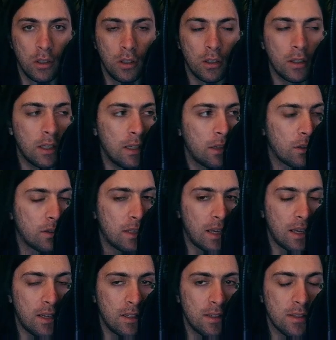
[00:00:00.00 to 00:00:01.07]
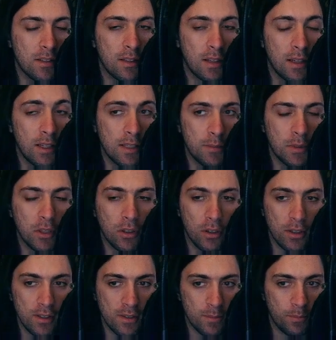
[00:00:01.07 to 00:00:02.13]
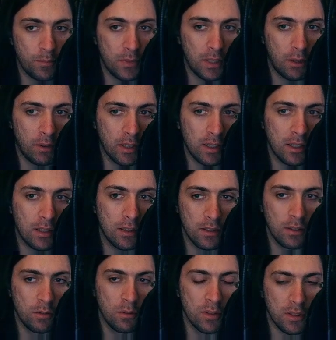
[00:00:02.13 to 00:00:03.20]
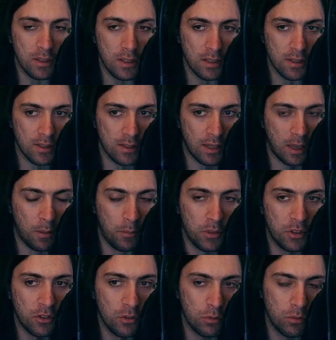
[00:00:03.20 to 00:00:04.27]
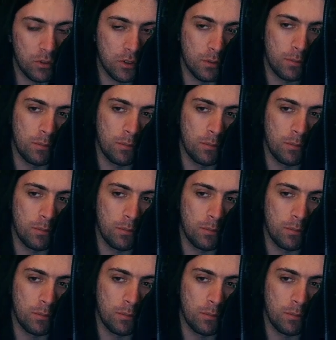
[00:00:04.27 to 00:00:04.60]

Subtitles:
Okay, now that is nice, because now I can use this amplitude